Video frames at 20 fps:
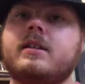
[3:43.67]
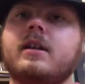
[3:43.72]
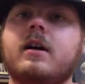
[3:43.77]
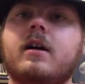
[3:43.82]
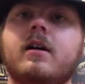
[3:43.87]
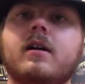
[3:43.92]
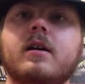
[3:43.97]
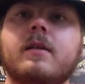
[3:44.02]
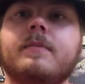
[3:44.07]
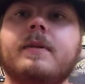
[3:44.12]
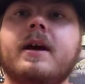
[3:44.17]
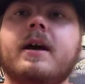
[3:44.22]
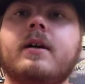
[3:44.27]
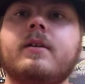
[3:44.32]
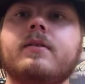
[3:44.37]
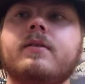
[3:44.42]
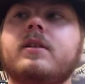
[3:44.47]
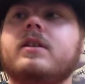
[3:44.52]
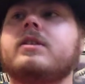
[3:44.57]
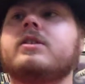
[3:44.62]
Talk
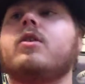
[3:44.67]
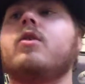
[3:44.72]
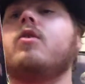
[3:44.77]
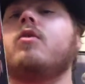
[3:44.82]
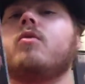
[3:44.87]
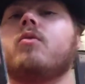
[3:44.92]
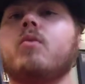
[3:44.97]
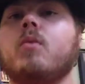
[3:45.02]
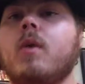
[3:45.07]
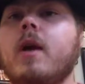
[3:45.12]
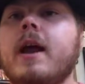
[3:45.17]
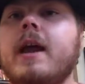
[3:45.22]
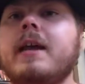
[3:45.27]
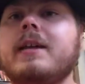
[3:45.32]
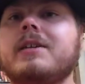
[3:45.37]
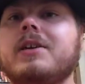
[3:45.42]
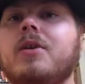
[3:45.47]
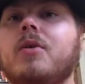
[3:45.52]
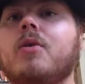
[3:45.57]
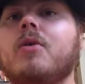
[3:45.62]
about this
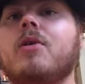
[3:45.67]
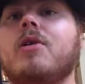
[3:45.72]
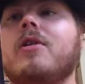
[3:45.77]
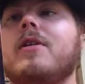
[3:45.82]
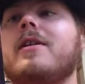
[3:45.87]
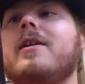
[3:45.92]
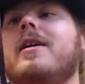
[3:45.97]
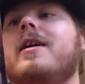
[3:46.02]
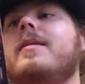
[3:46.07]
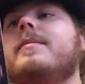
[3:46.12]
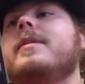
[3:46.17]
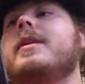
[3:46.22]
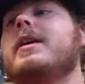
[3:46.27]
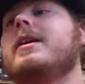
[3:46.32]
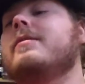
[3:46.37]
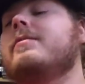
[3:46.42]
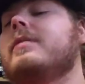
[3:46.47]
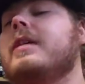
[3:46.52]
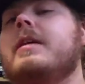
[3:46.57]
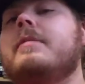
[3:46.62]
great horror
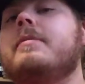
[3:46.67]
comedy.